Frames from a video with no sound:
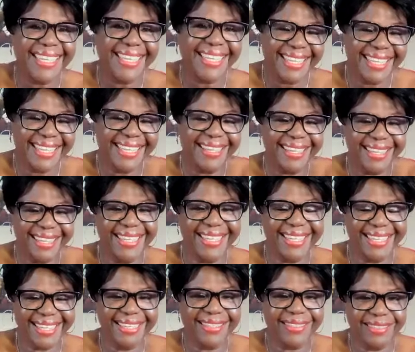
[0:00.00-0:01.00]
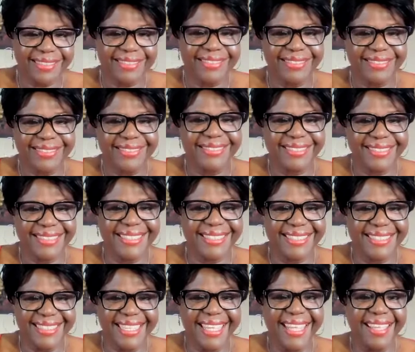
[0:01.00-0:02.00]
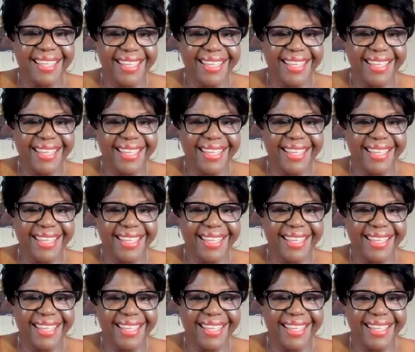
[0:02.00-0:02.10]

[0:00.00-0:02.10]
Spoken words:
Even if you're a little hungry, it's okay.